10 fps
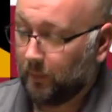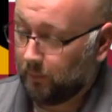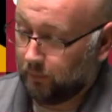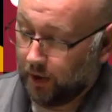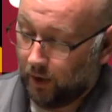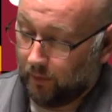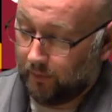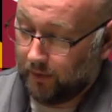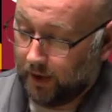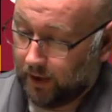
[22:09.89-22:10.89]
And
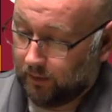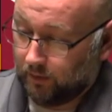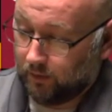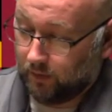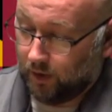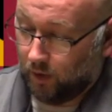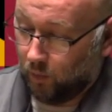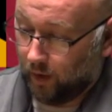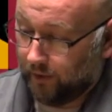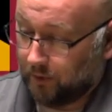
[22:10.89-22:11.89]
if you get
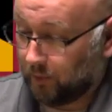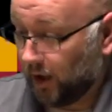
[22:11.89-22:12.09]
one of these